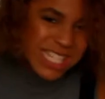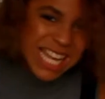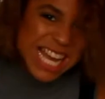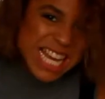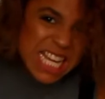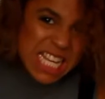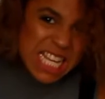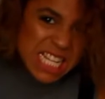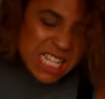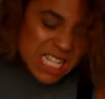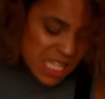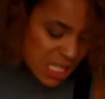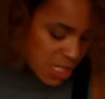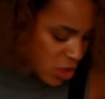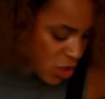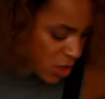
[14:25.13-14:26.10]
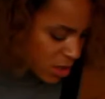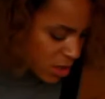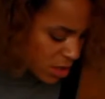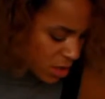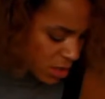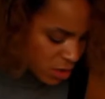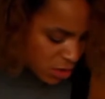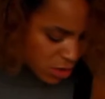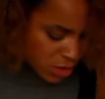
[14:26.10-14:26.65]
dates
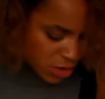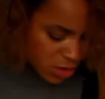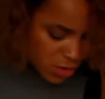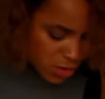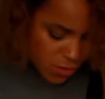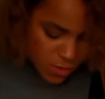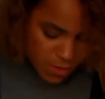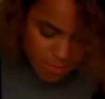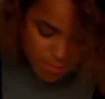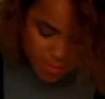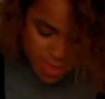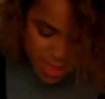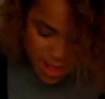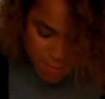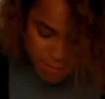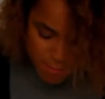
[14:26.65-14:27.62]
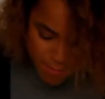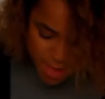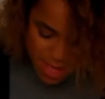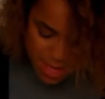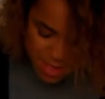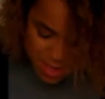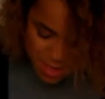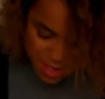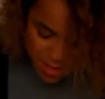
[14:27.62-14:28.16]
just to then
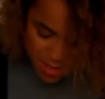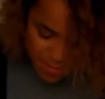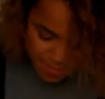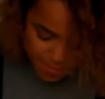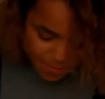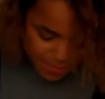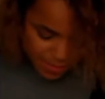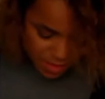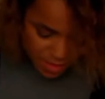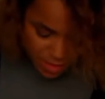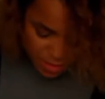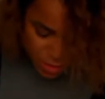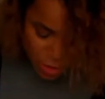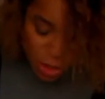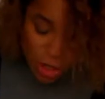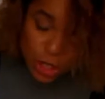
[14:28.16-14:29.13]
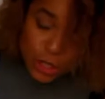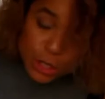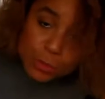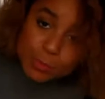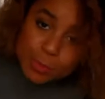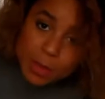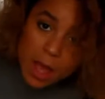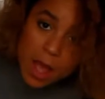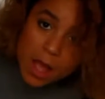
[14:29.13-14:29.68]
make the gloop
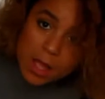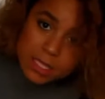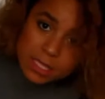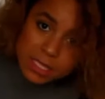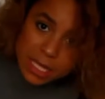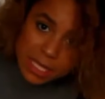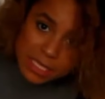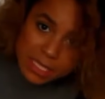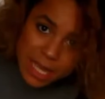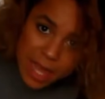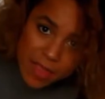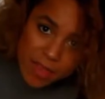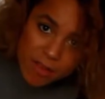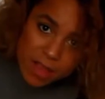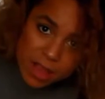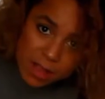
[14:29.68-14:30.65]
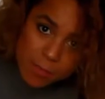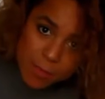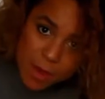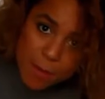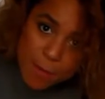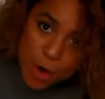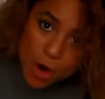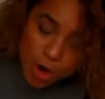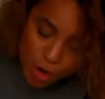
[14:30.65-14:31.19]
stick together a little bit more.